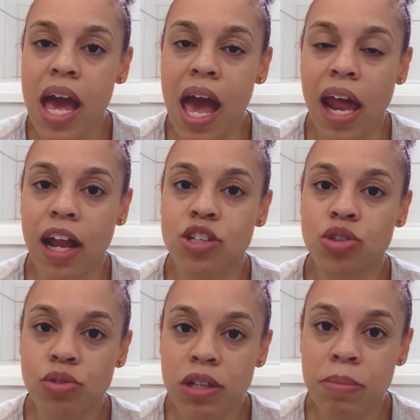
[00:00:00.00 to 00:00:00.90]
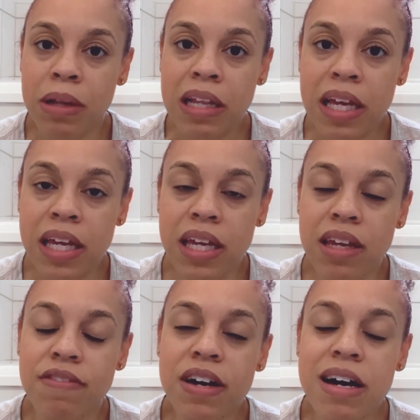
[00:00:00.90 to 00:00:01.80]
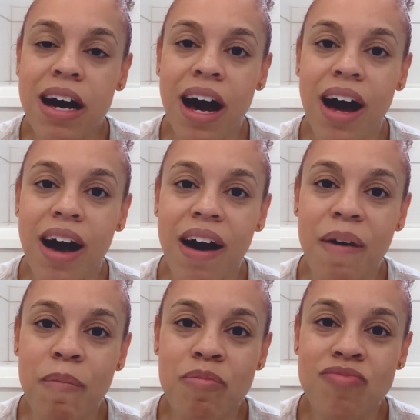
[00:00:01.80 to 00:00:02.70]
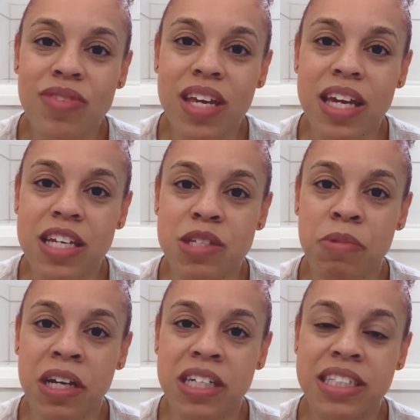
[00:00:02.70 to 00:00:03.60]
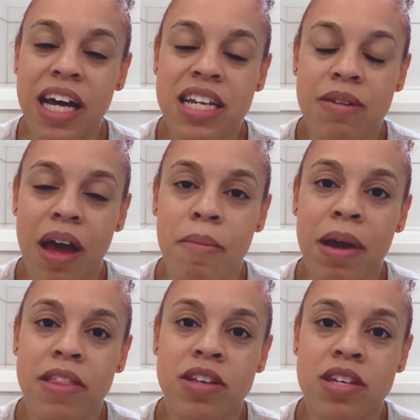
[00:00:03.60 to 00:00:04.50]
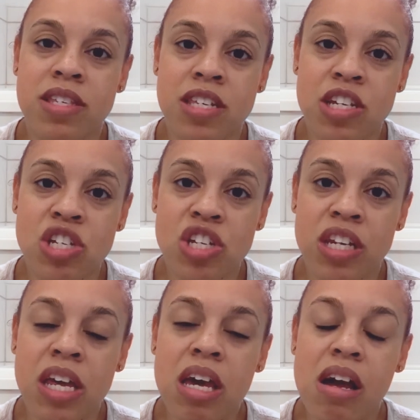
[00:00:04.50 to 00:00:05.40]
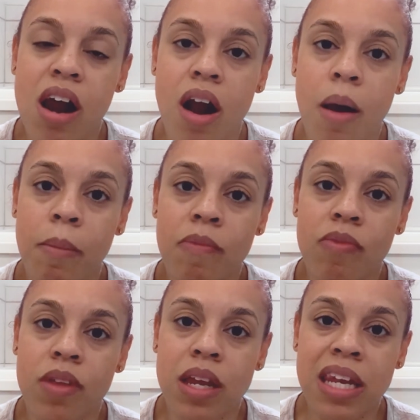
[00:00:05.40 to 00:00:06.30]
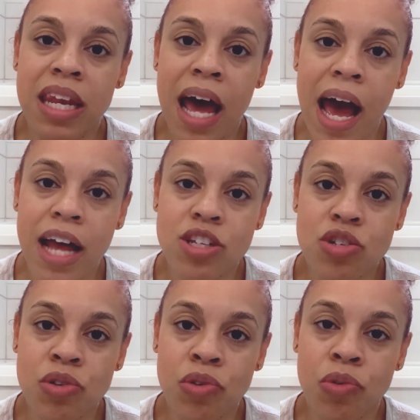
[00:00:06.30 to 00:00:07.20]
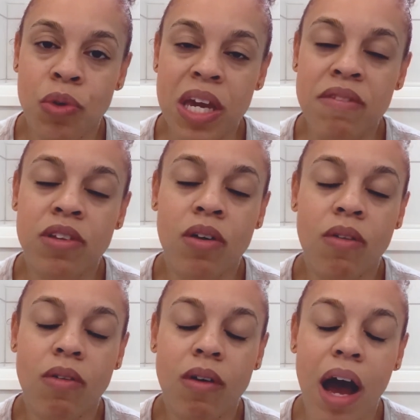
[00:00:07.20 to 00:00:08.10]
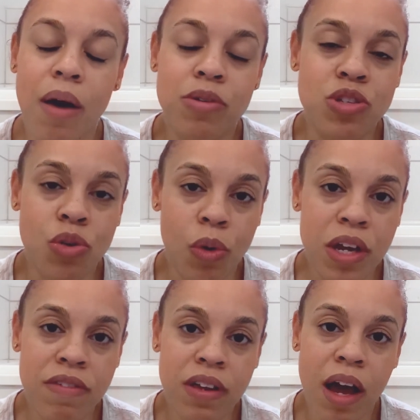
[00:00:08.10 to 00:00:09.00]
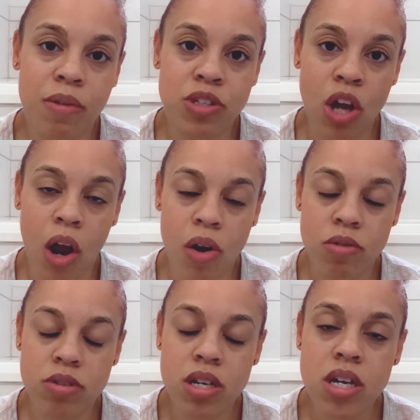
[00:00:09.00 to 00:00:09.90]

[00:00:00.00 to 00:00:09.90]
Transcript: And I truly believe it is because I made the decision not to, even though I was grieving, I was hurt,